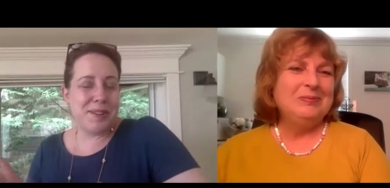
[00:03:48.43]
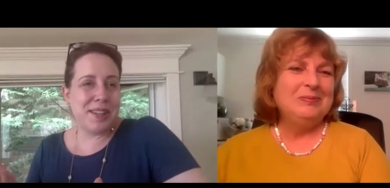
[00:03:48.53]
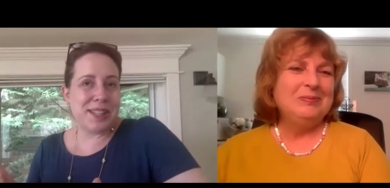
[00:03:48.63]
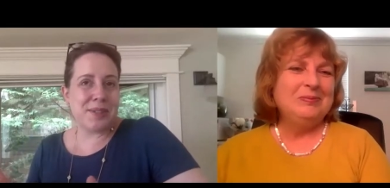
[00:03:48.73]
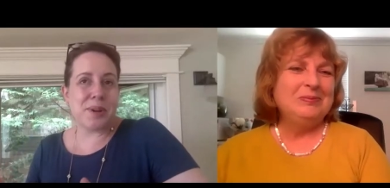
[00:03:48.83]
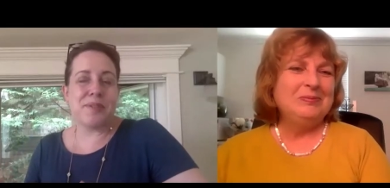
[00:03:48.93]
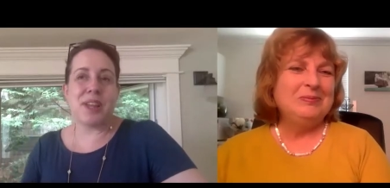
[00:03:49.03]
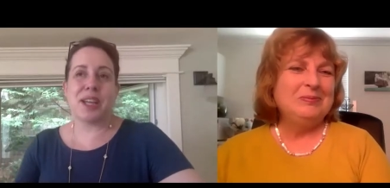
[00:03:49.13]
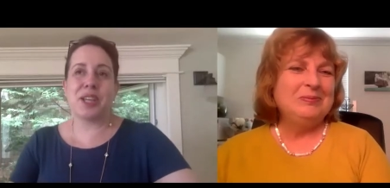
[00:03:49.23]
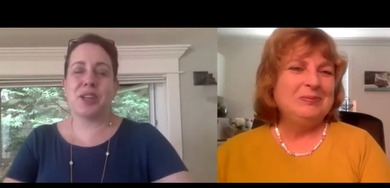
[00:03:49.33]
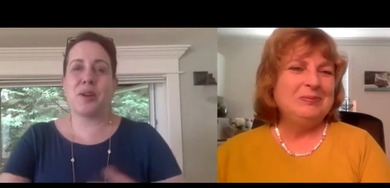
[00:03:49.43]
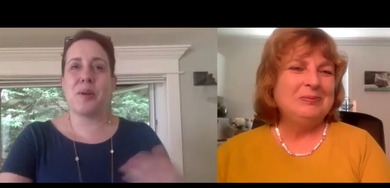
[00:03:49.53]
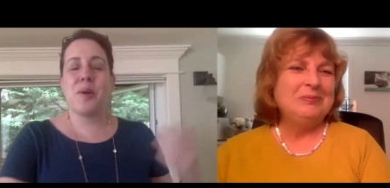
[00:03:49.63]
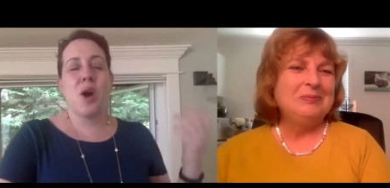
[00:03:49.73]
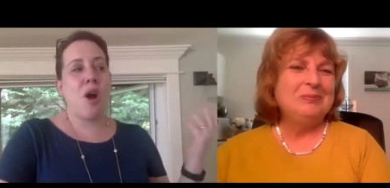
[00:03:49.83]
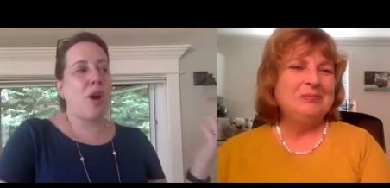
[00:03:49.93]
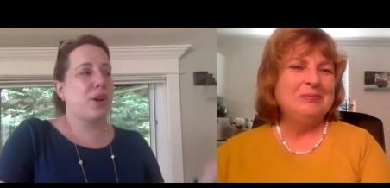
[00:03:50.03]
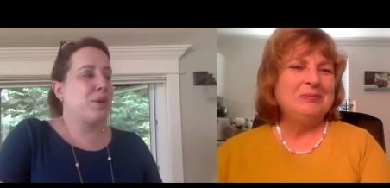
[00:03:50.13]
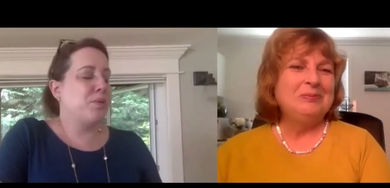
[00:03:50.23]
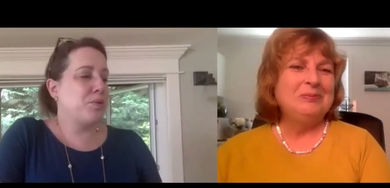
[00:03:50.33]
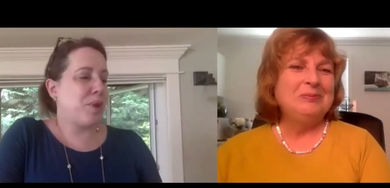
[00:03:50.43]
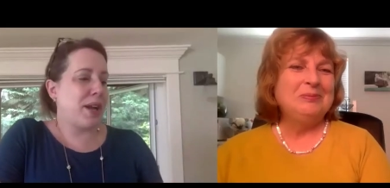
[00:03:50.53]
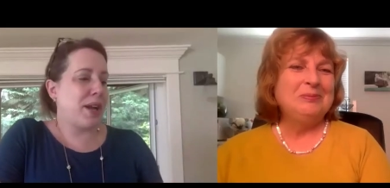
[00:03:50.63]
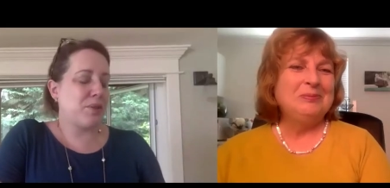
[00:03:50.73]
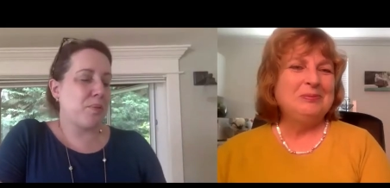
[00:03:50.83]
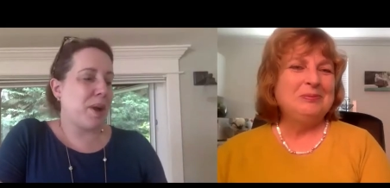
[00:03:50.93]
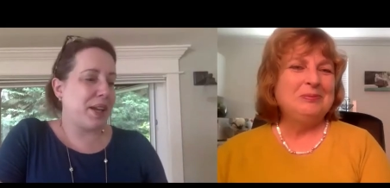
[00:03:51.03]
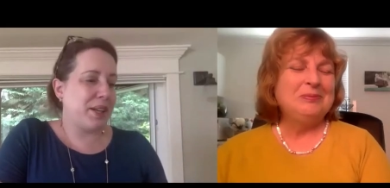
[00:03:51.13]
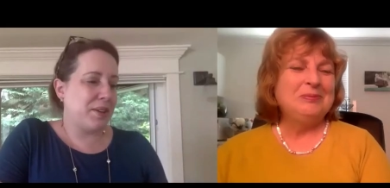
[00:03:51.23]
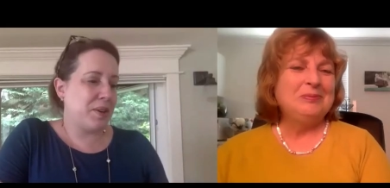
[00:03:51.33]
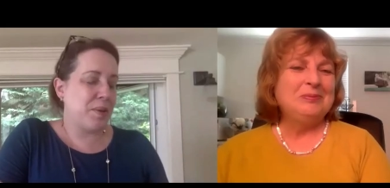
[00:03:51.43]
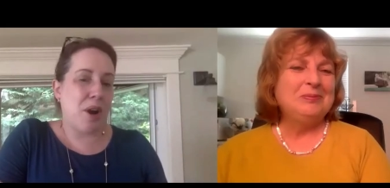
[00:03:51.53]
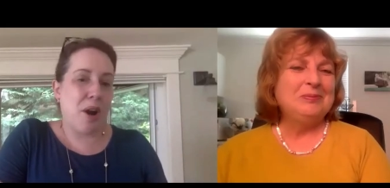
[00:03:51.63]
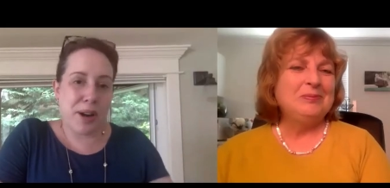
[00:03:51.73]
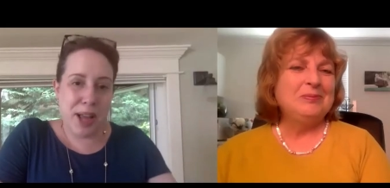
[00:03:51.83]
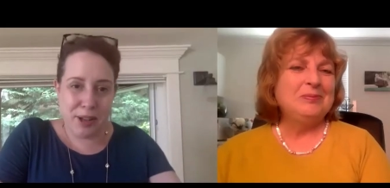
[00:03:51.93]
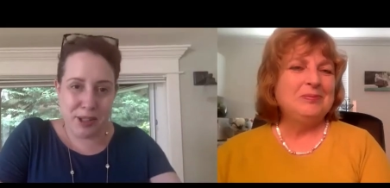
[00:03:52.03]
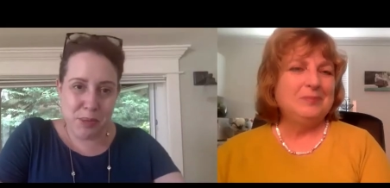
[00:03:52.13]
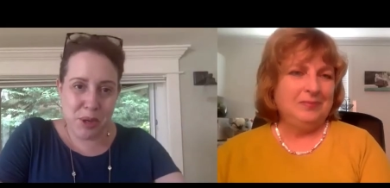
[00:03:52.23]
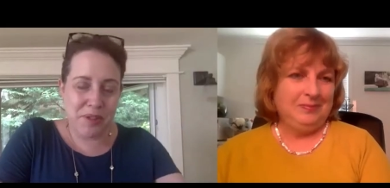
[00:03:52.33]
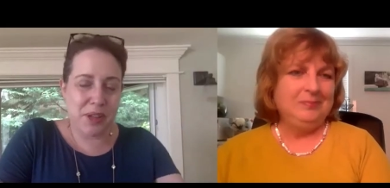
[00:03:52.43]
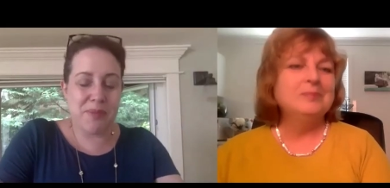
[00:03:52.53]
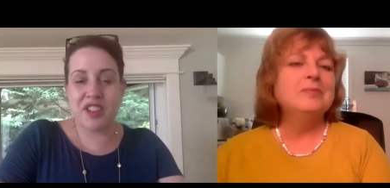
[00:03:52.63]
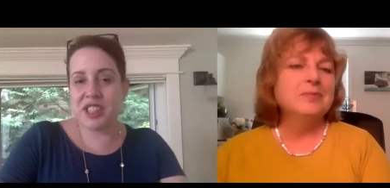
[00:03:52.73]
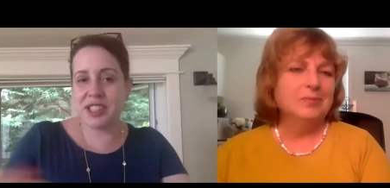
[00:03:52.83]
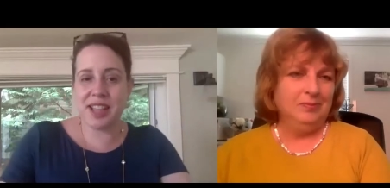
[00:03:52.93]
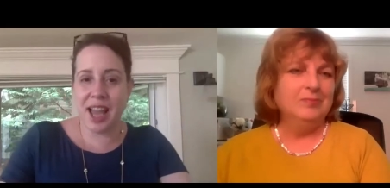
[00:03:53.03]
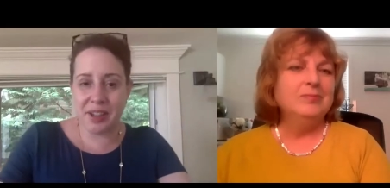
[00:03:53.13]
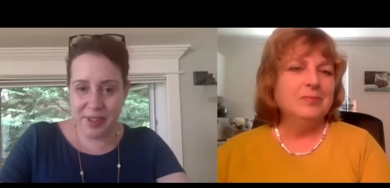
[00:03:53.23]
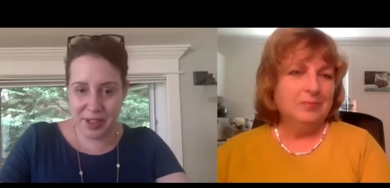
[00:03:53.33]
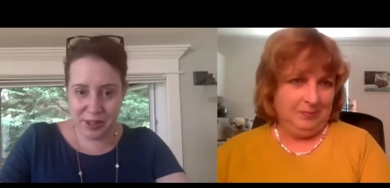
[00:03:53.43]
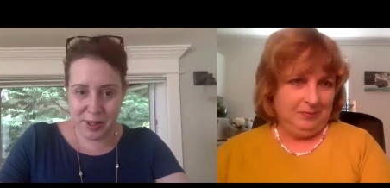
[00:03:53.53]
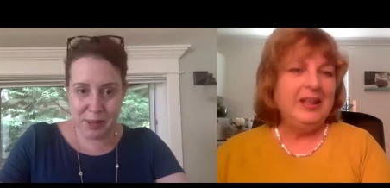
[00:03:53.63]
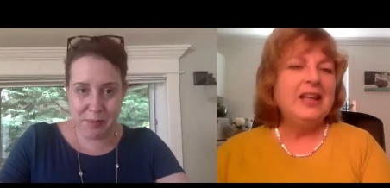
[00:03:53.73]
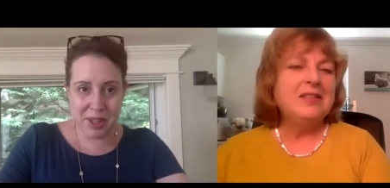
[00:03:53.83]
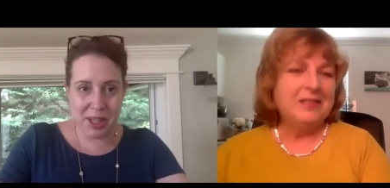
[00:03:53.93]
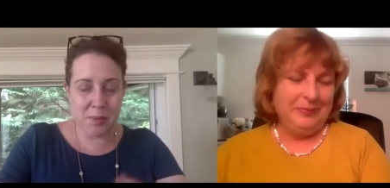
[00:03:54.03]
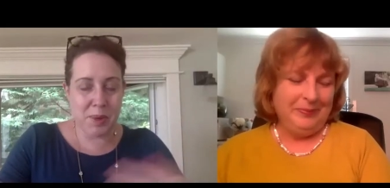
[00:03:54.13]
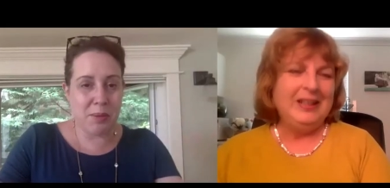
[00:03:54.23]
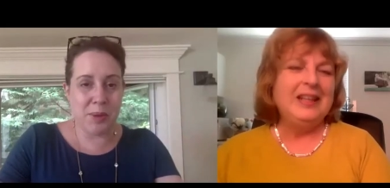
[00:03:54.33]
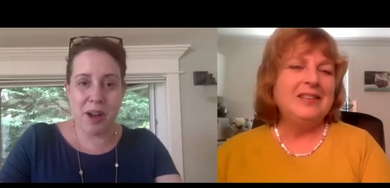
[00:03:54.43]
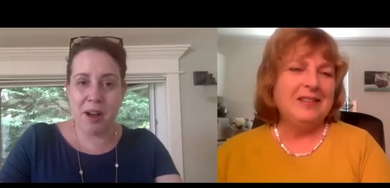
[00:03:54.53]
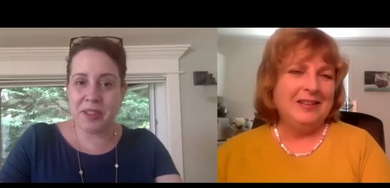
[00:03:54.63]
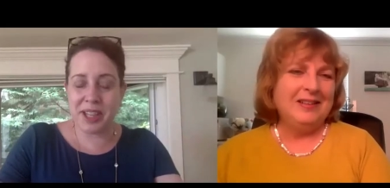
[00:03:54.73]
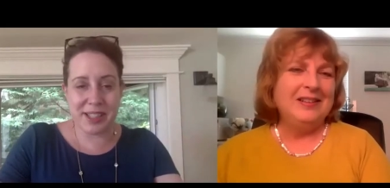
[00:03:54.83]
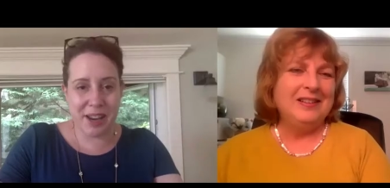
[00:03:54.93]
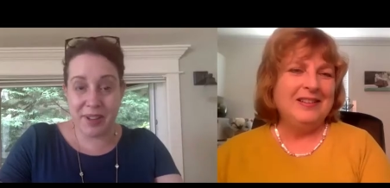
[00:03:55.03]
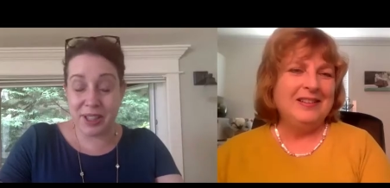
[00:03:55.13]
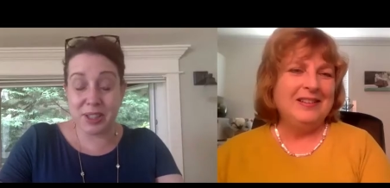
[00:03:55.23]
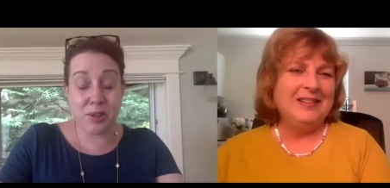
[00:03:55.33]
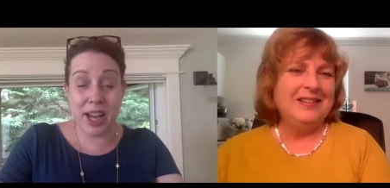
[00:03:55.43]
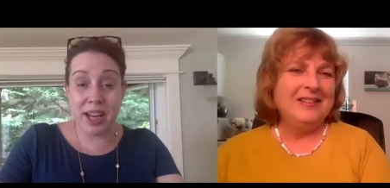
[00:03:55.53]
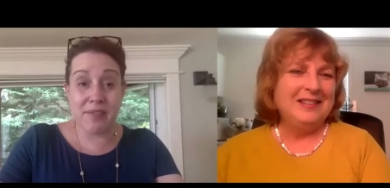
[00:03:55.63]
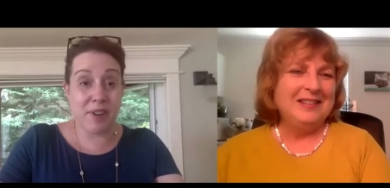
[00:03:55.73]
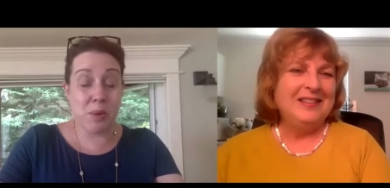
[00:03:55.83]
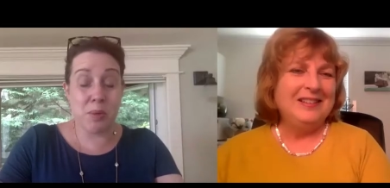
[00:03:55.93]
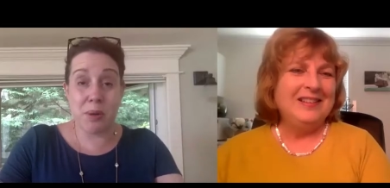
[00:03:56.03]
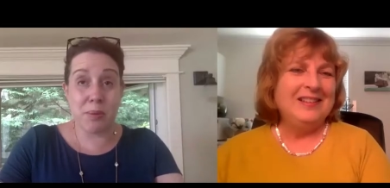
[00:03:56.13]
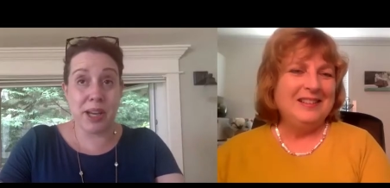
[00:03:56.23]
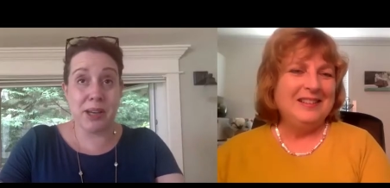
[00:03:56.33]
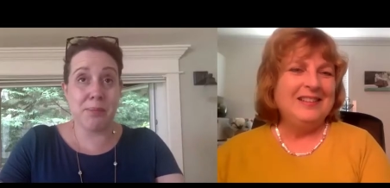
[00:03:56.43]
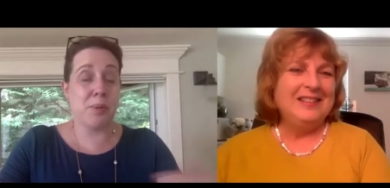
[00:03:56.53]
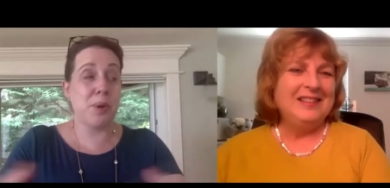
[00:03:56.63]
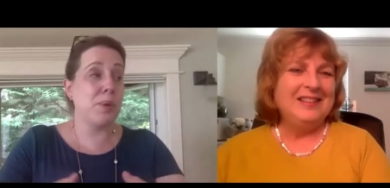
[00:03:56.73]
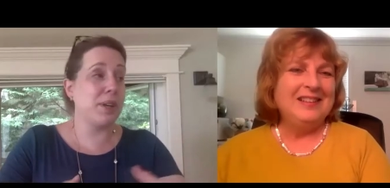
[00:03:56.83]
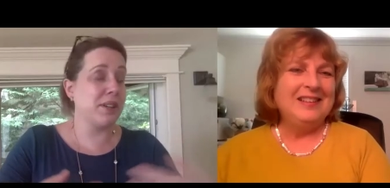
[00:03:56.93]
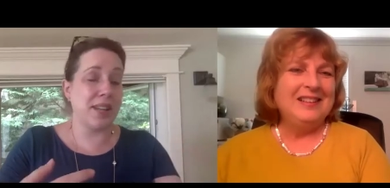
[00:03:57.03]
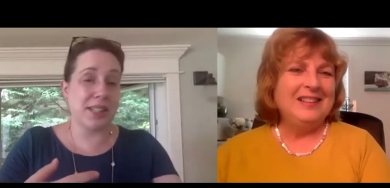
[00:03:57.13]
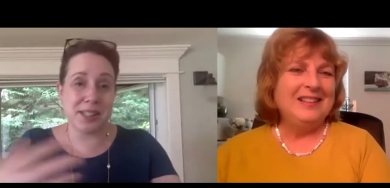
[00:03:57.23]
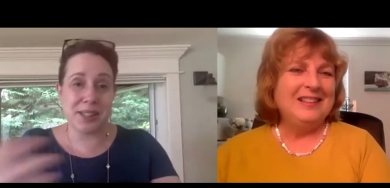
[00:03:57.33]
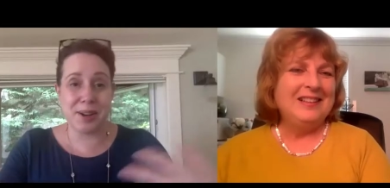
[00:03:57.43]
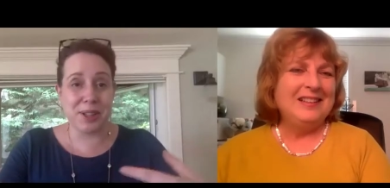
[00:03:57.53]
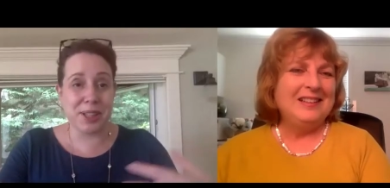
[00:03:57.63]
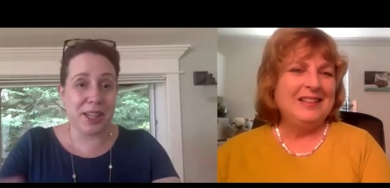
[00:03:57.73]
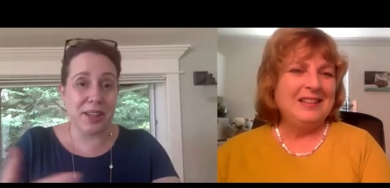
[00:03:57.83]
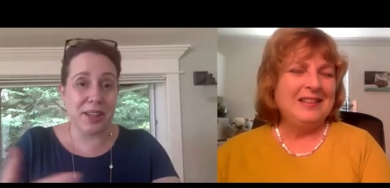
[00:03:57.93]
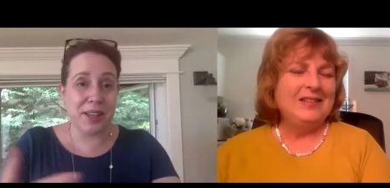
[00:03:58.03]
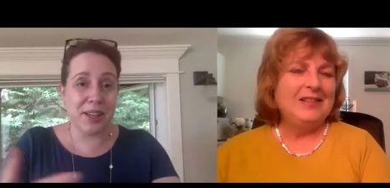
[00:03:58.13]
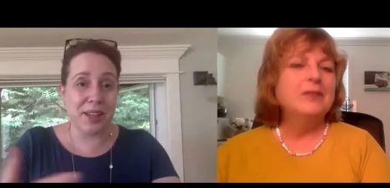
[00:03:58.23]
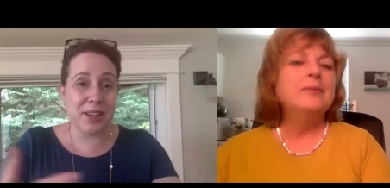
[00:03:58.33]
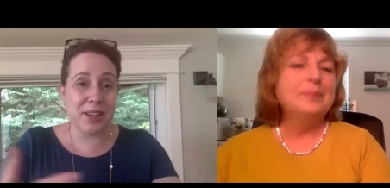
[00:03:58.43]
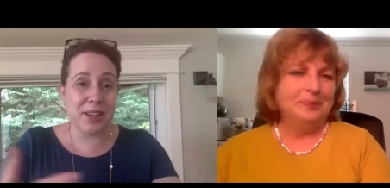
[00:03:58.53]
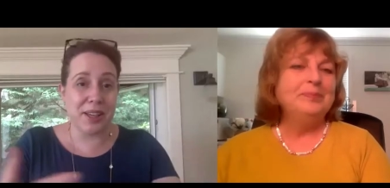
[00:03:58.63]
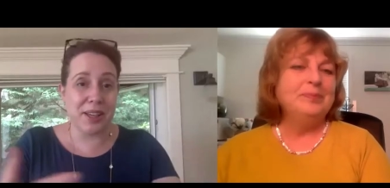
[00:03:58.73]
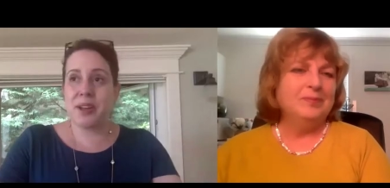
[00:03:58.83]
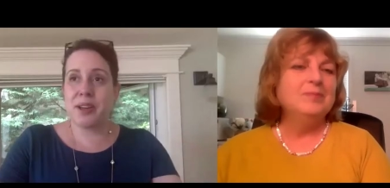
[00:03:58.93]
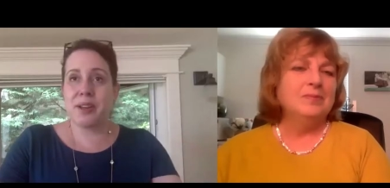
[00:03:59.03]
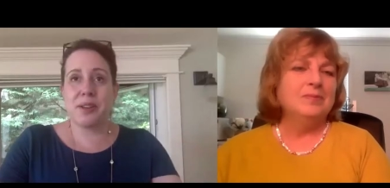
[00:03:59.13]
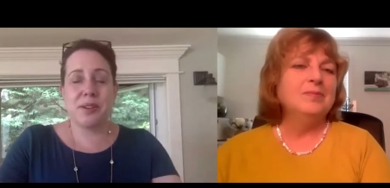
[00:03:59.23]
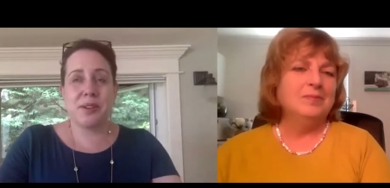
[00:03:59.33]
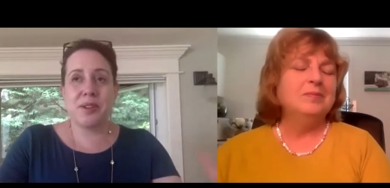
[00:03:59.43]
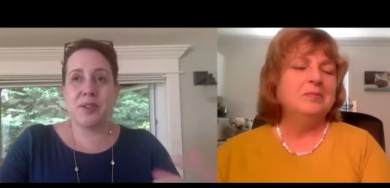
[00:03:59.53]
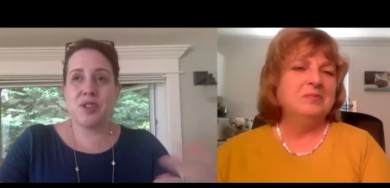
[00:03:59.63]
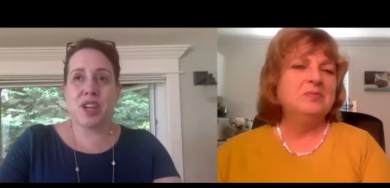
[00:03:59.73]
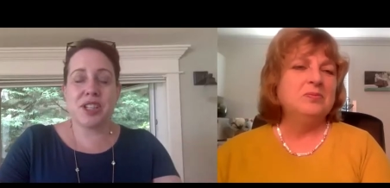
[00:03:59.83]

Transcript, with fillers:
Speaker 1: it's sort of like, you know, are you trying to write, you know, an art house movie versus Seinfeld or something? Yeah. Well, we all think Seinfeld's great and very well written, but we wouldn't necessarily try to, you know, judge it